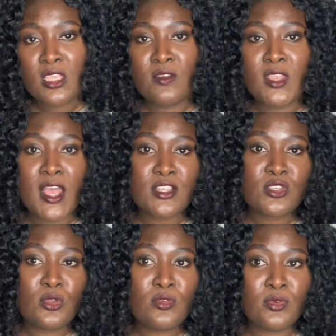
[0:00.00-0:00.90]
If they
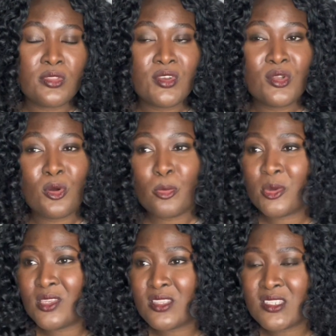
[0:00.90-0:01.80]
ask you for 3
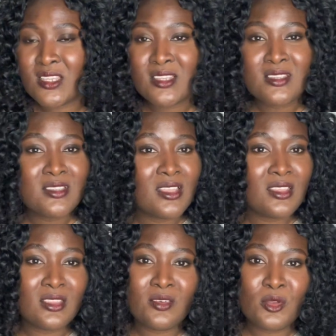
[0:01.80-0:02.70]
copies, send
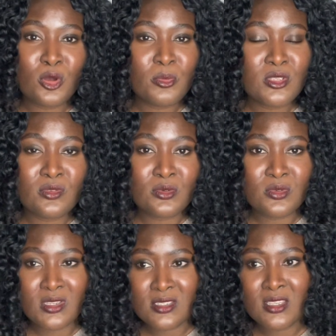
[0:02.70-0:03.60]
the 3 copies for
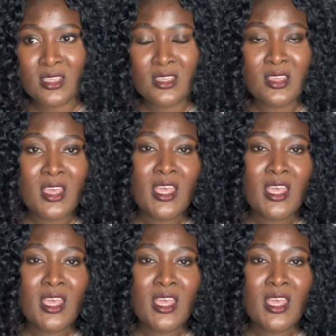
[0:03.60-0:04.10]
goodness sake.